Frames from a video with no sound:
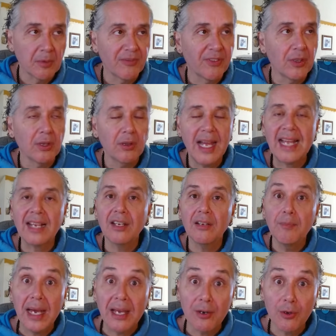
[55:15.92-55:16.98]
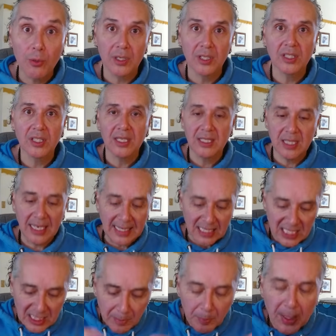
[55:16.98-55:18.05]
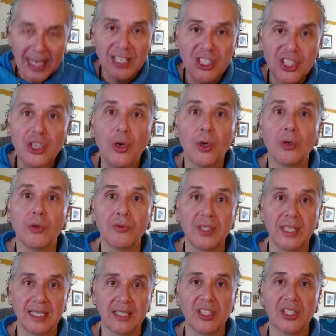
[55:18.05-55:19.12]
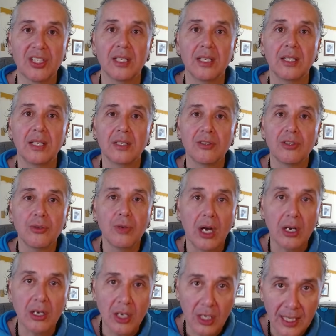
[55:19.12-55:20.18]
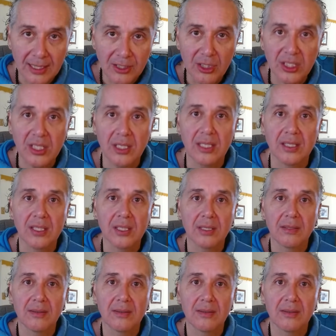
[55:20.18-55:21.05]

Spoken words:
for lack of better words, is a spatialness to our consciousness.